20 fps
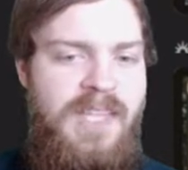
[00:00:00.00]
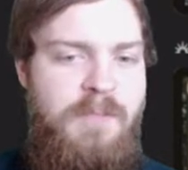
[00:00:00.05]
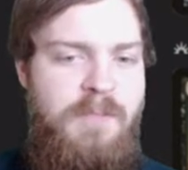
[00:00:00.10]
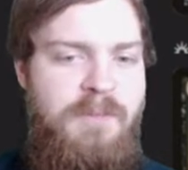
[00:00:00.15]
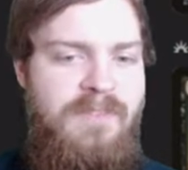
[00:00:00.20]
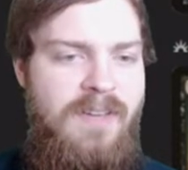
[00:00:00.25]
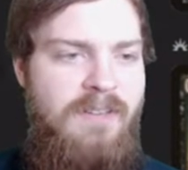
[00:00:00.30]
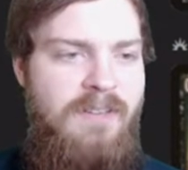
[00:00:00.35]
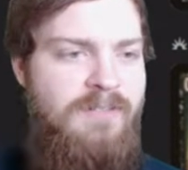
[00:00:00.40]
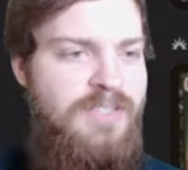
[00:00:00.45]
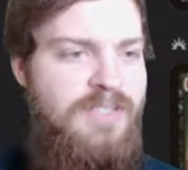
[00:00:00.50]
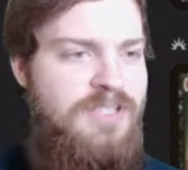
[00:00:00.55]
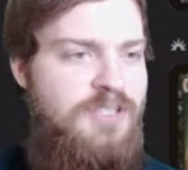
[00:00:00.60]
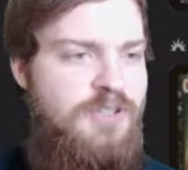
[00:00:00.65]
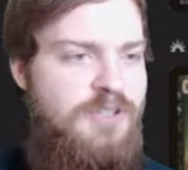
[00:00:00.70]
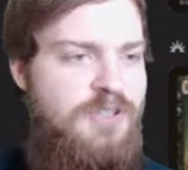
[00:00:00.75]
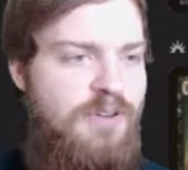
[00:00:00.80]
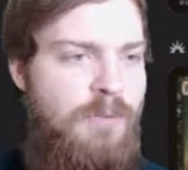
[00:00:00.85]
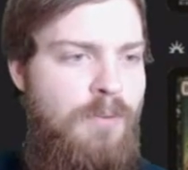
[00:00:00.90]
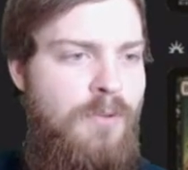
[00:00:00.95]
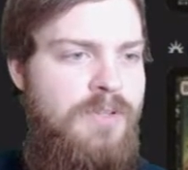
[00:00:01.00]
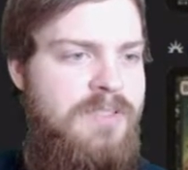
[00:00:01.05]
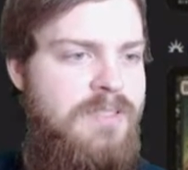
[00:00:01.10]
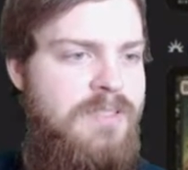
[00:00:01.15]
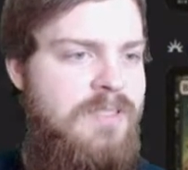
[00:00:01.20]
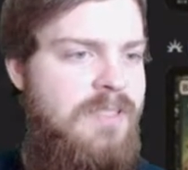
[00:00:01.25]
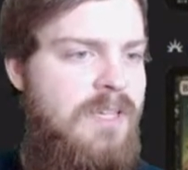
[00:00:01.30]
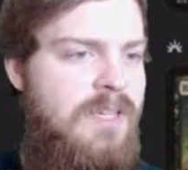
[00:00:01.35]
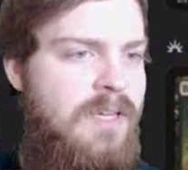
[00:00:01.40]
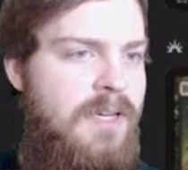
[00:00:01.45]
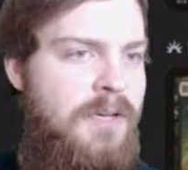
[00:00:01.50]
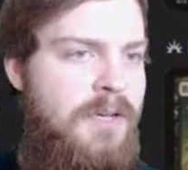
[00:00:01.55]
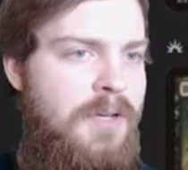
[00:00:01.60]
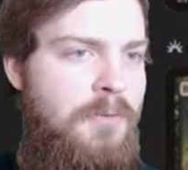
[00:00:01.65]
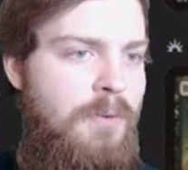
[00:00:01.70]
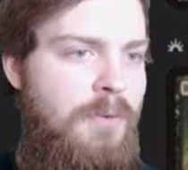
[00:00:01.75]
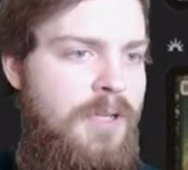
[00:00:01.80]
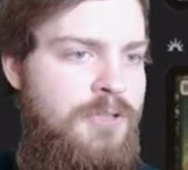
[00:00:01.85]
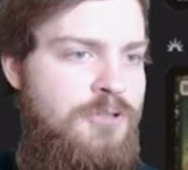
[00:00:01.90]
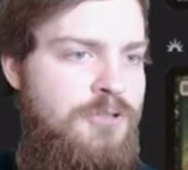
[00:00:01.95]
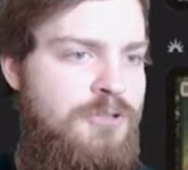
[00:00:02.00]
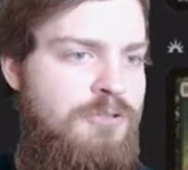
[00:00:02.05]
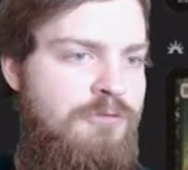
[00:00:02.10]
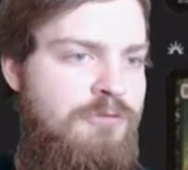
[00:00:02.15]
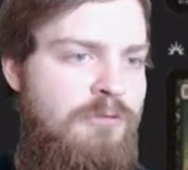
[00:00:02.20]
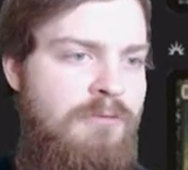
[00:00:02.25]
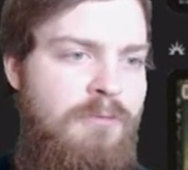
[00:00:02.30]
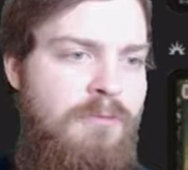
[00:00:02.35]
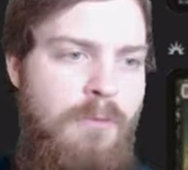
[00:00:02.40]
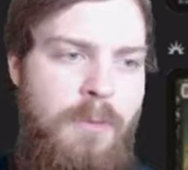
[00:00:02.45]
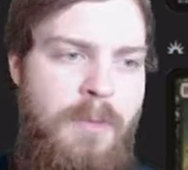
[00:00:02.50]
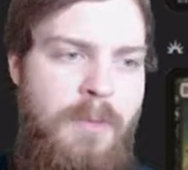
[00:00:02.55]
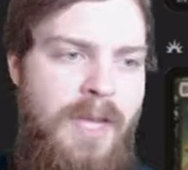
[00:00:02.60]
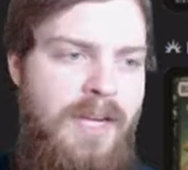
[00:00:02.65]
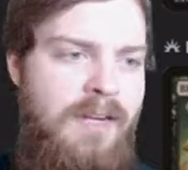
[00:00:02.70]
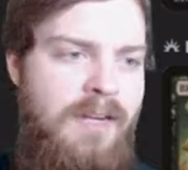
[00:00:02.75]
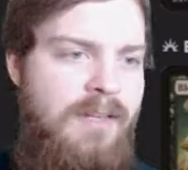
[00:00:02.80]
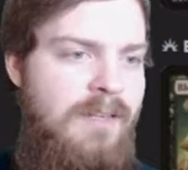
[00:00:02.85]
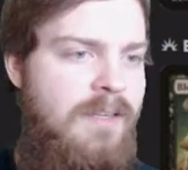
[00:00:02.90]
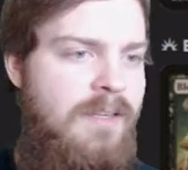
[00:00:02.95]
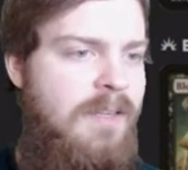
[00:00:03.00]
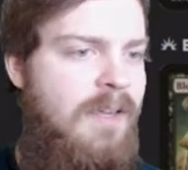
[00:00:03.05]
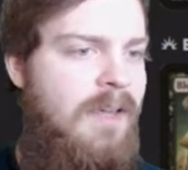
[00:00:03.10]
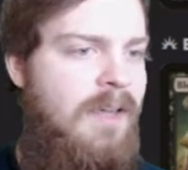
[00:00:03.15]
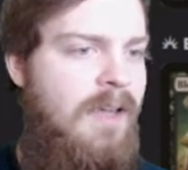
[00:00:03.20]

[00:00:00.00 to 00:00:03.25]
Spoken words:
Then we've got Visage of Bolas, which 4 mana